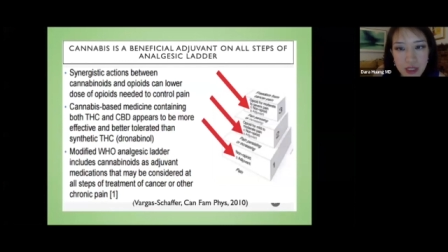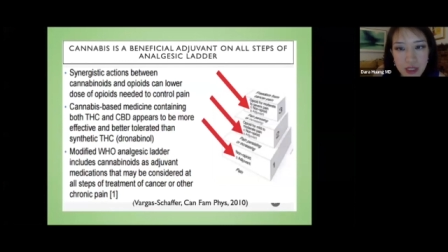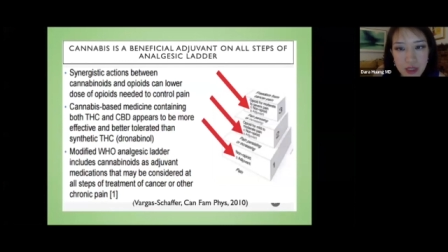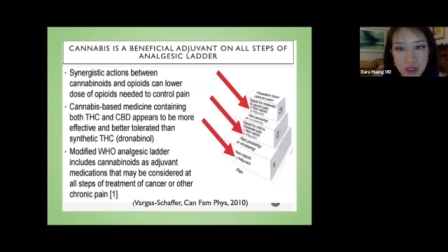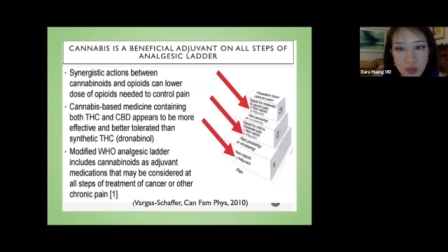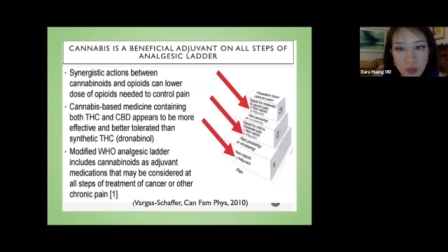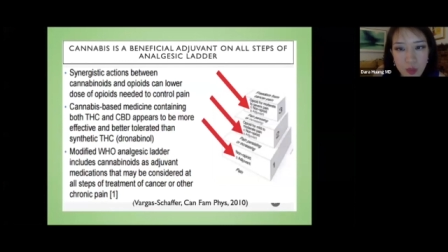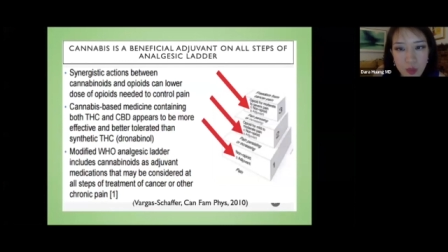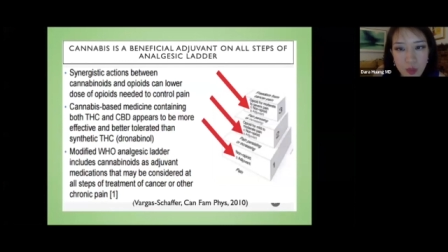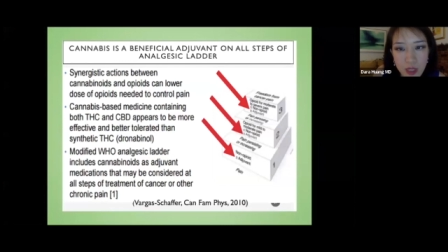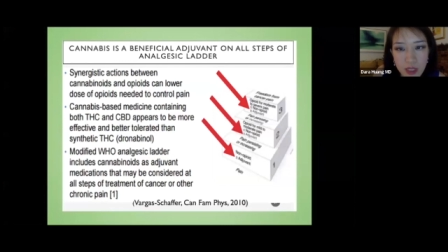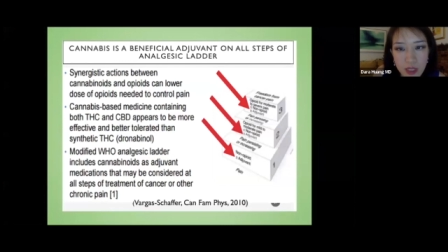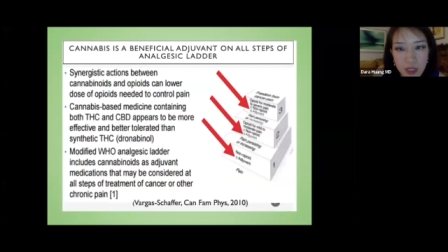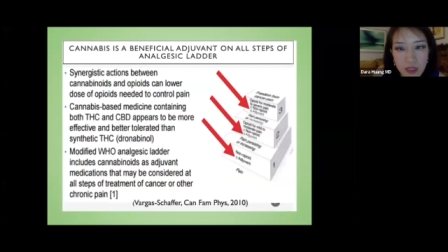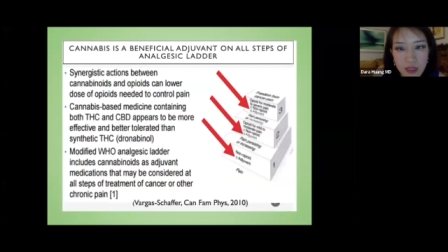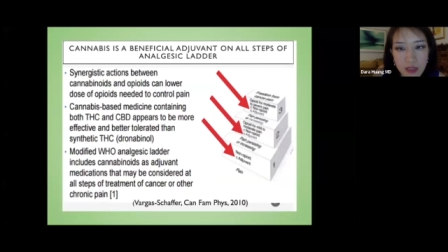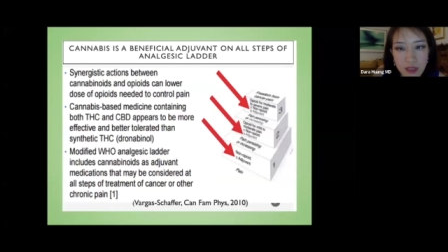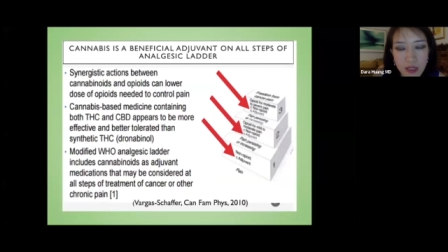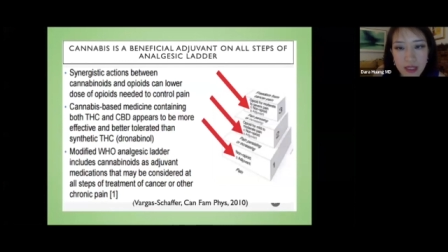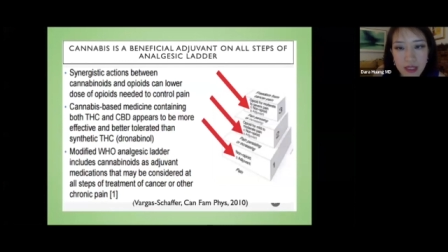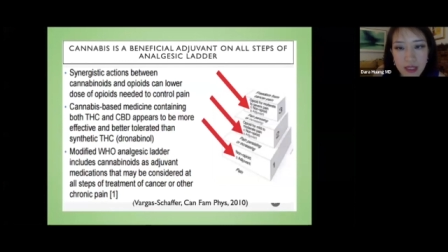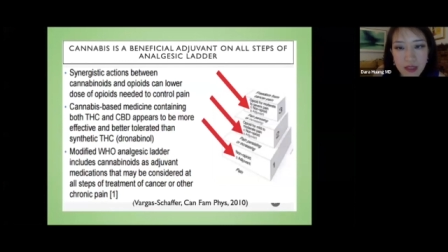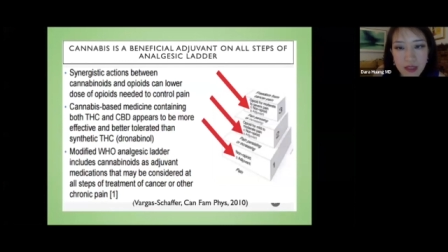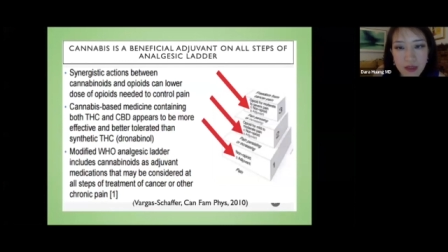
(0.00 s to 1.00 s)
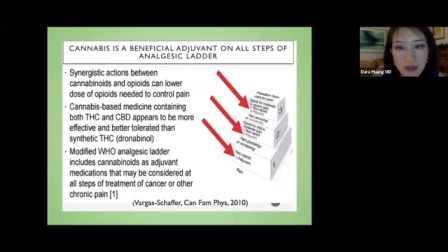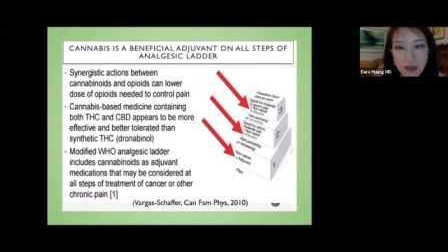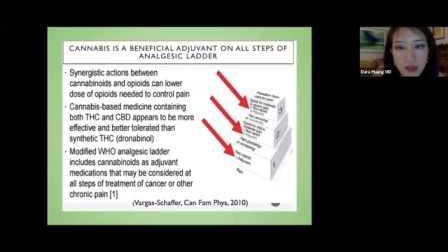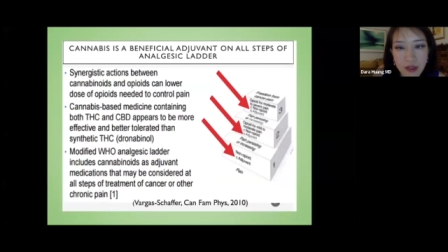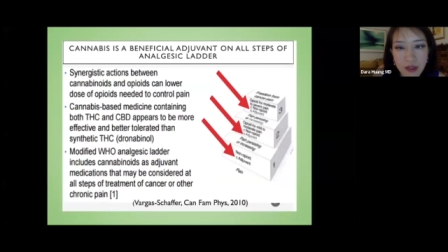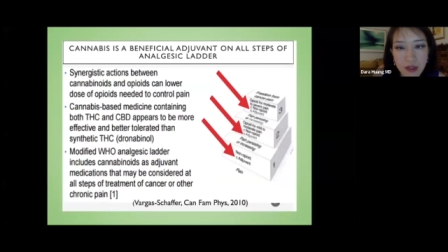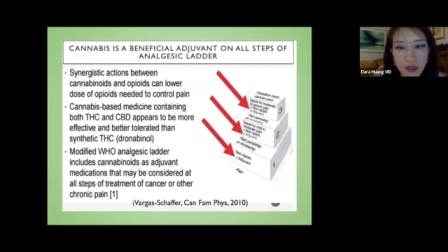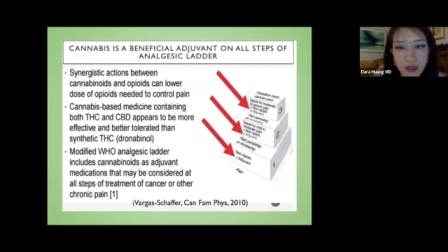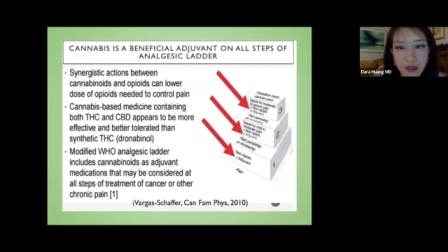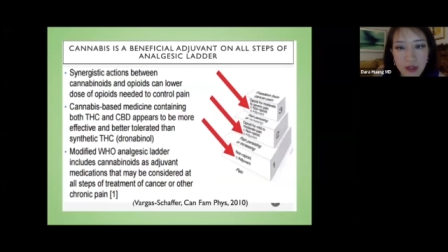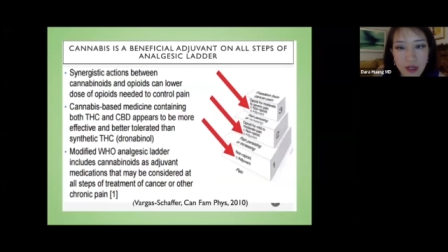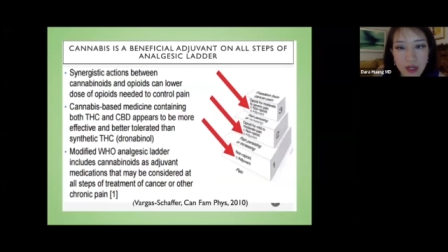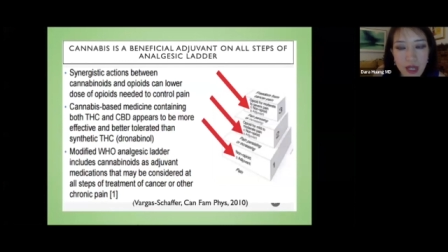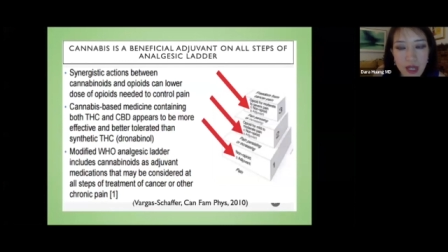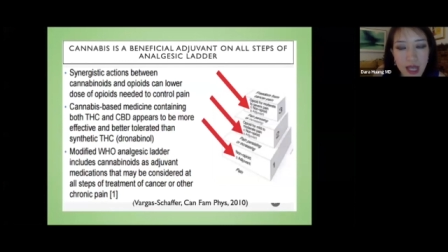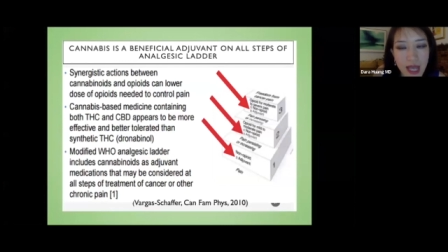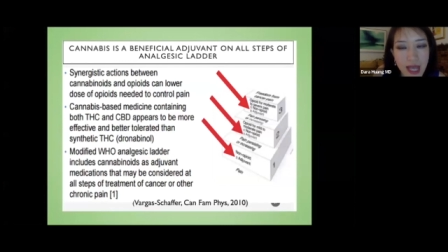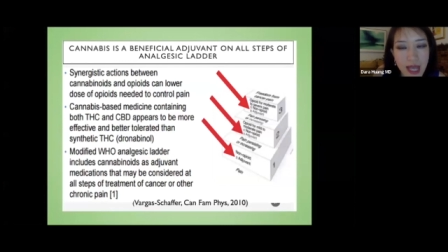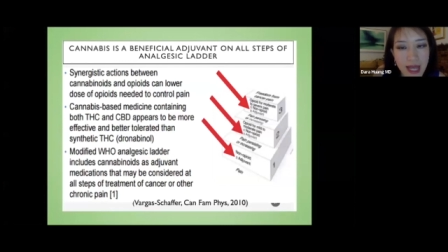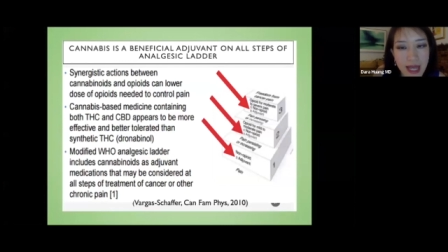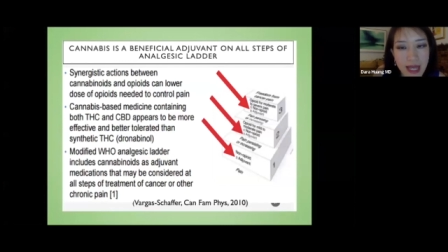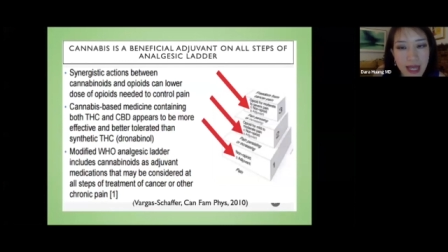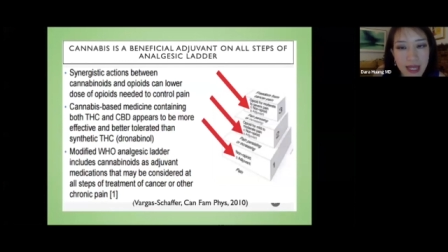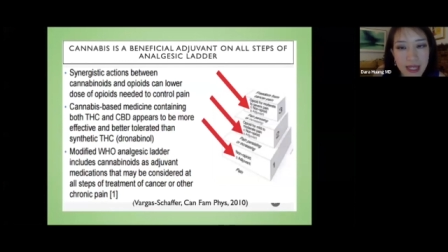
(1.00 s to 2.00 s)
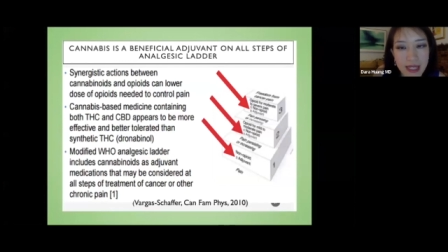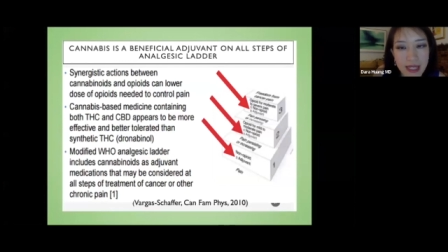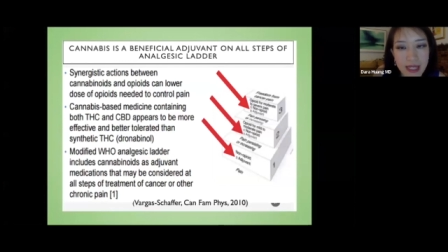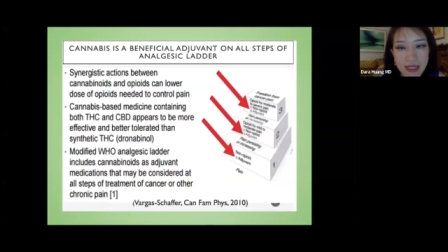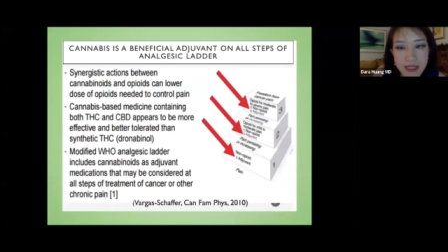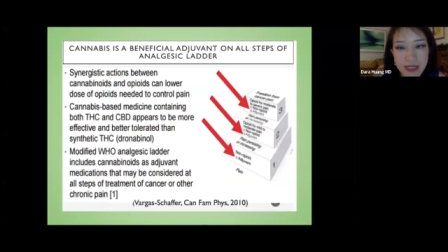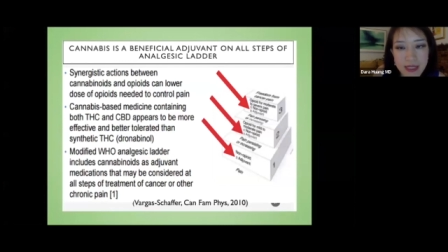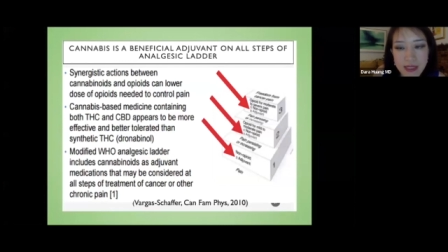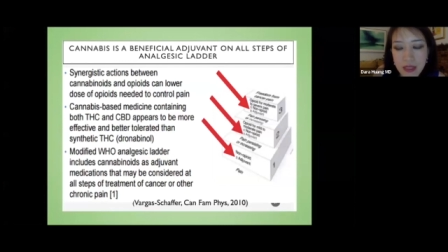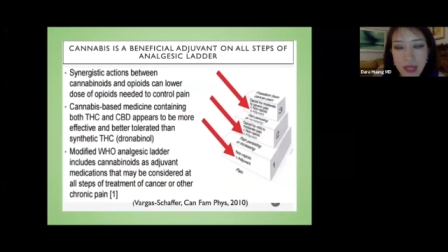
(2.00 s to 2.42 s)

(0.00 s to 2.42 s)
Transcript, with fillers: as well, either as